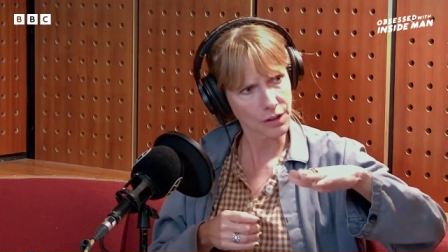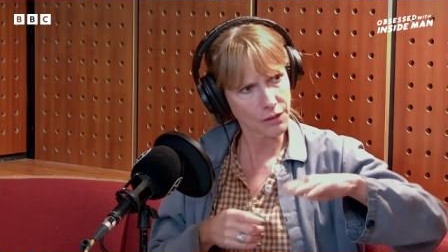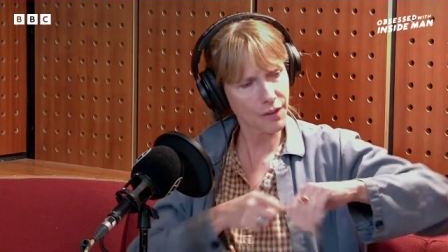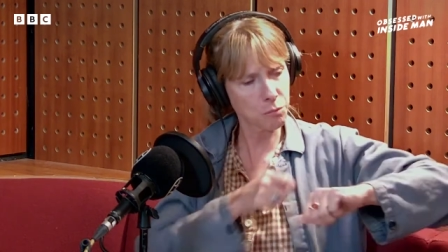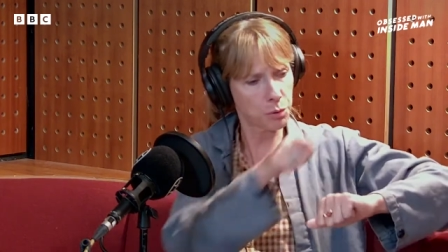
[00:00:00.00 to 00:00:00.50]

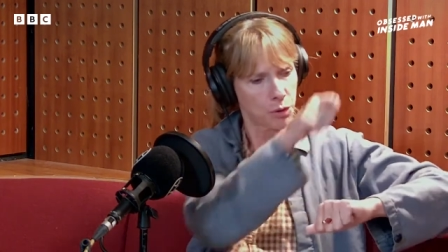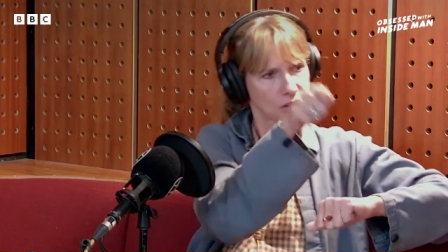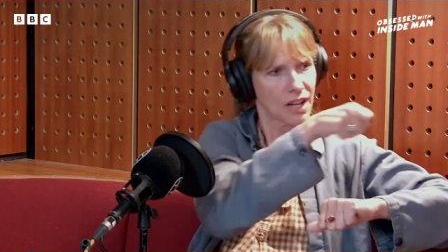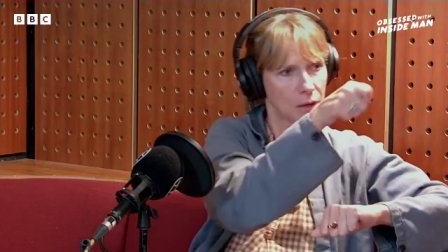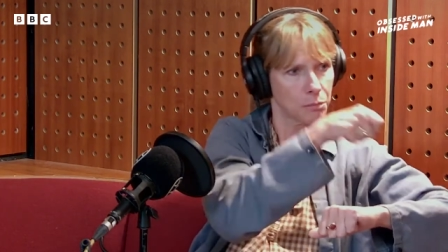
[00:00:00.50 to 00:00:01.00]
That they
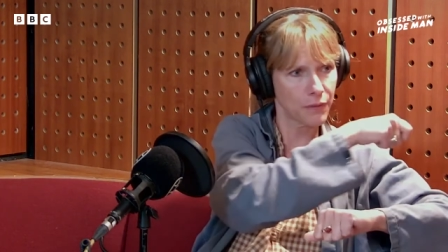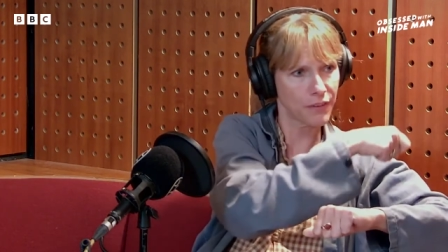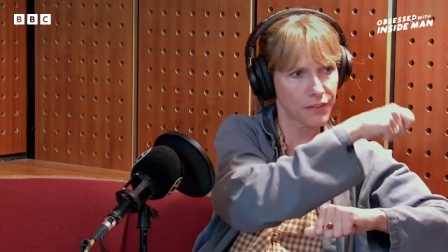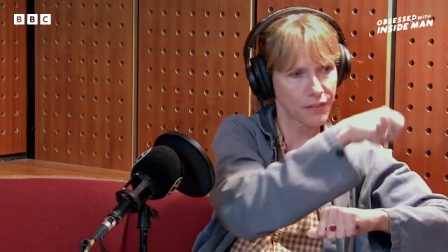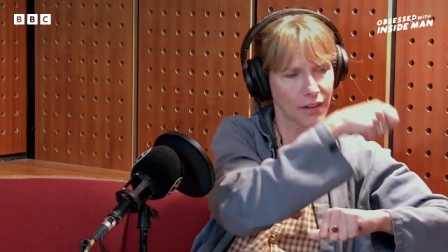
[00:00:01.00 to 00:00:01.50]
put up on the
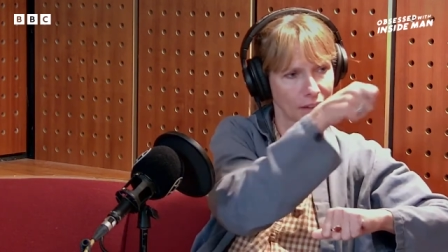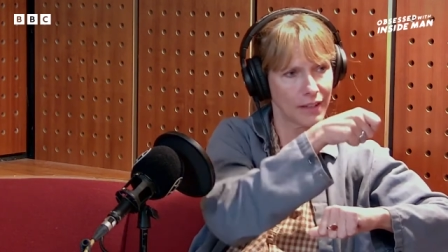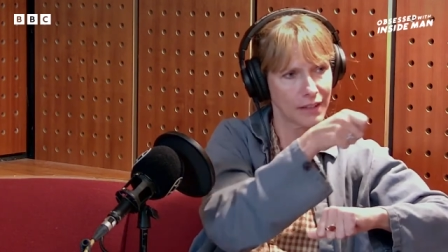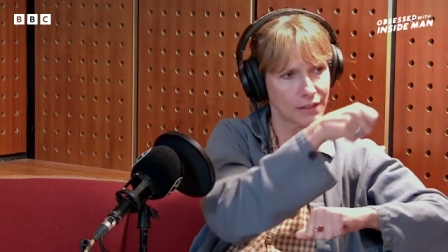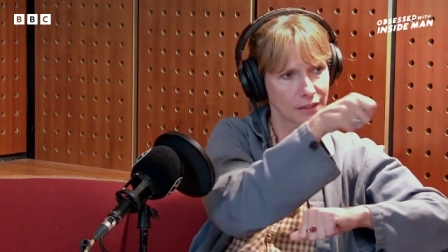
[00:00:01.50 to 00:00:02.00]

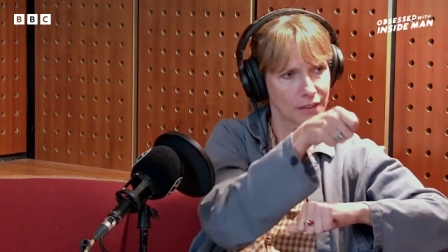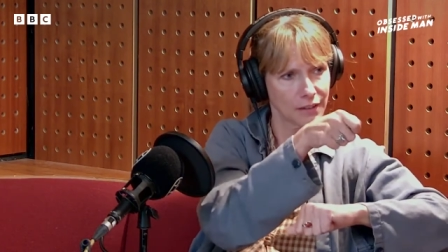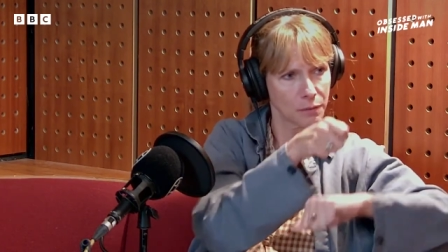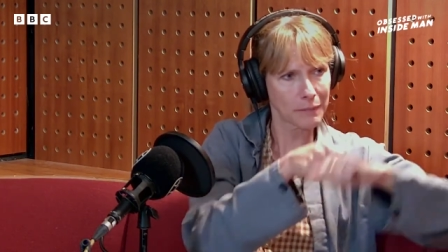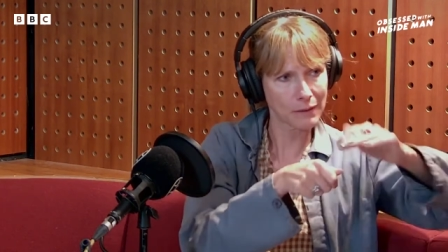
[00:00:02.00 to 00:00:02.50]
side of
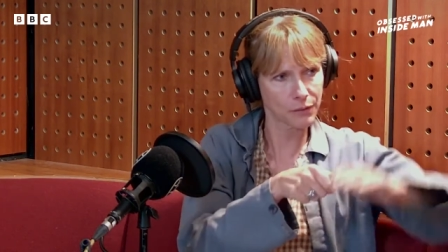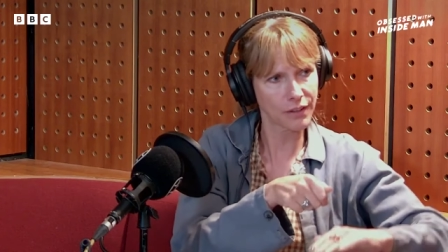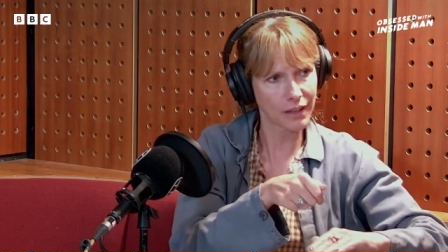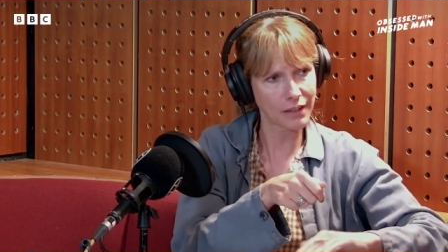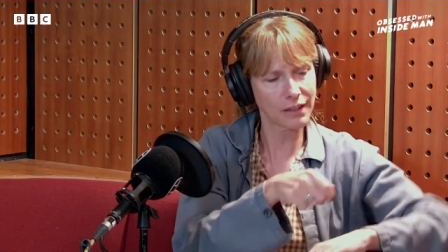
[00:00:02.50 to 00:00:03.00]
the
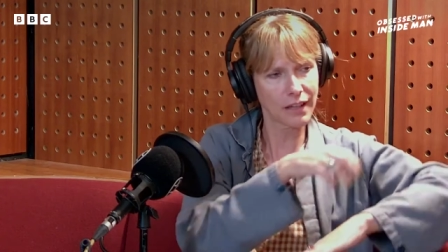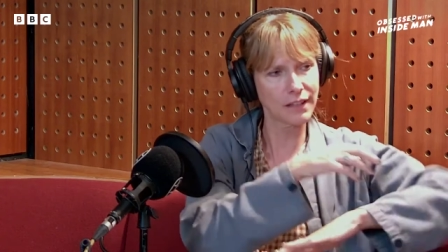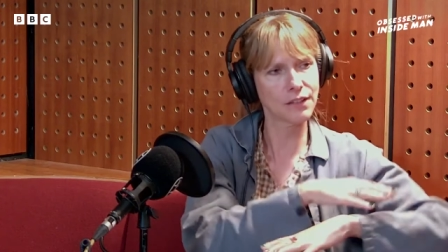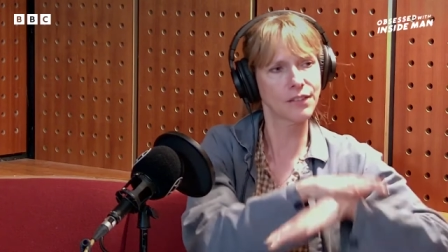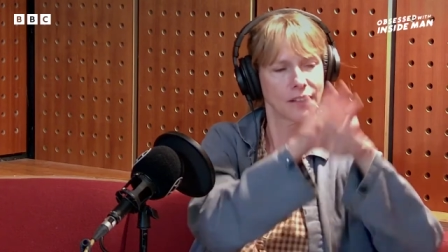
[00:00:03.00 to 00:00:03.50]
mountain, and
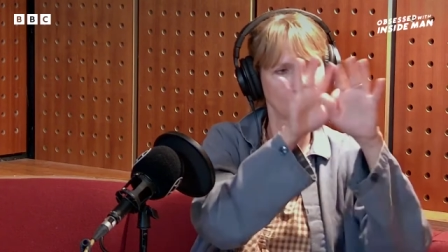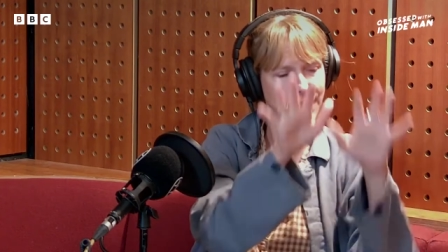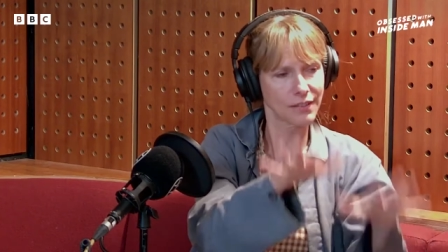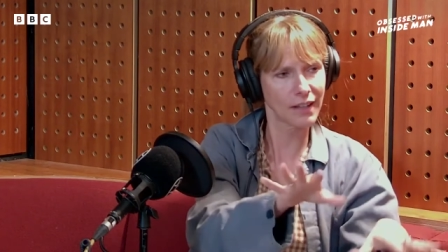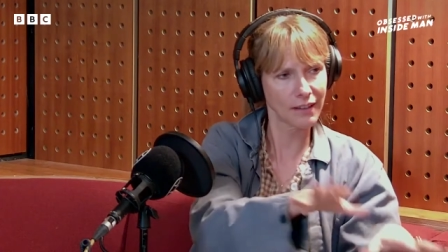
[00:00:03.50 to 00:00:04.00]
you'd say, just
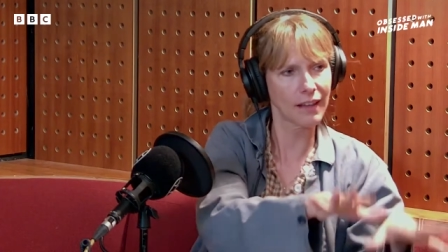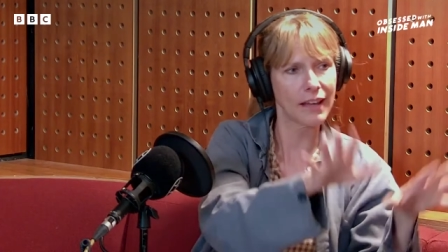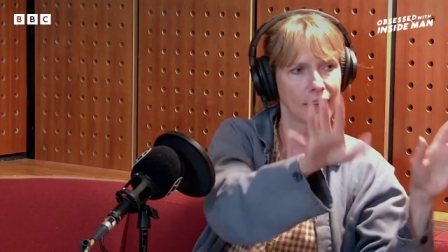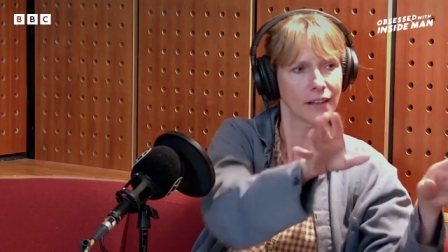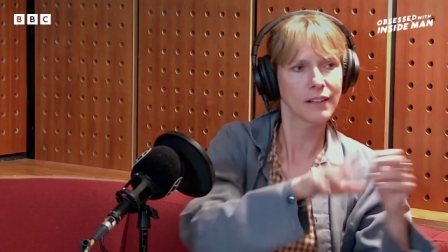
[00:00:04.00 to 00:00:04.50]
stay
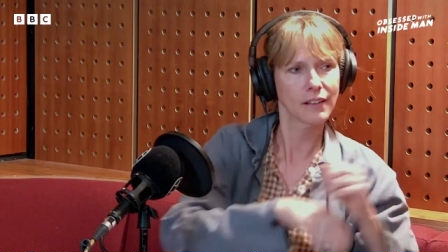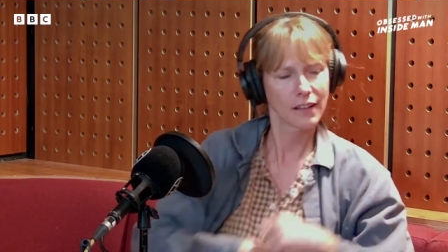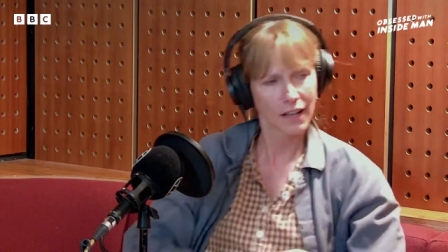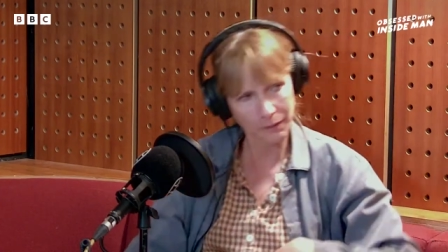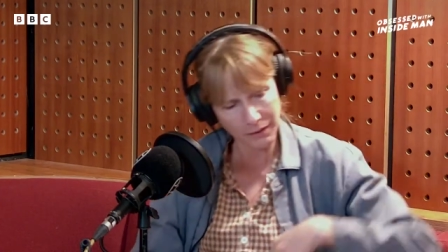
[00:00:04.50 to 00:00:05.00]
there.
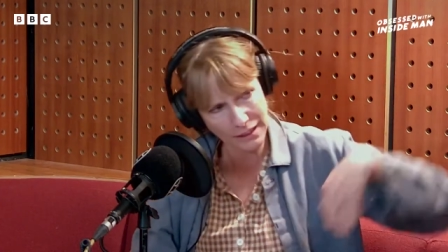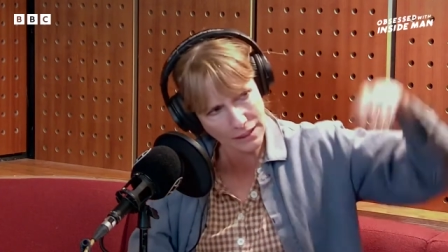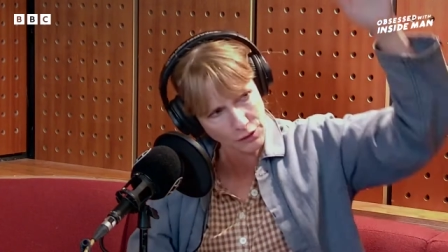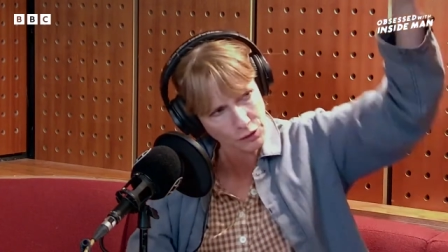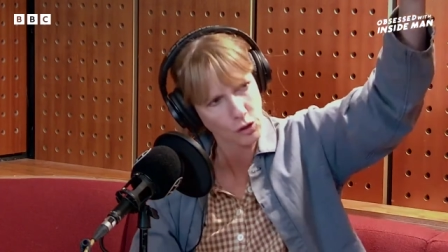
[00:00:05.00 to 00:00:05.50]
I'm going to get
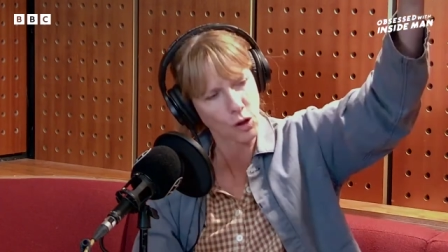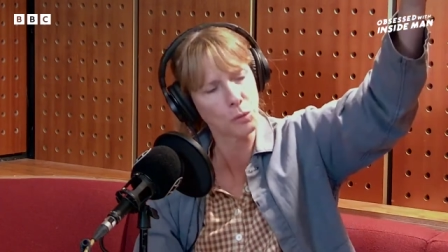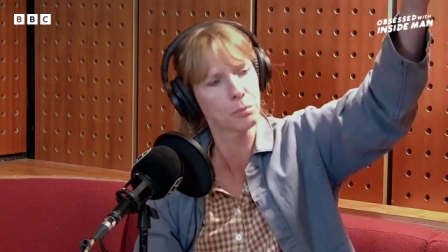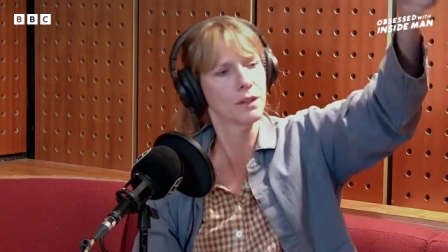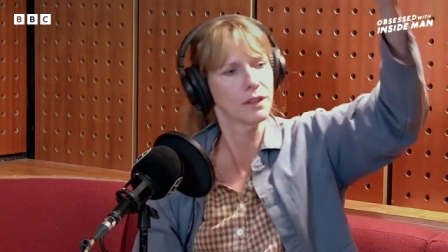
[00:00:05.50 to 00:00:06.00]
to the top,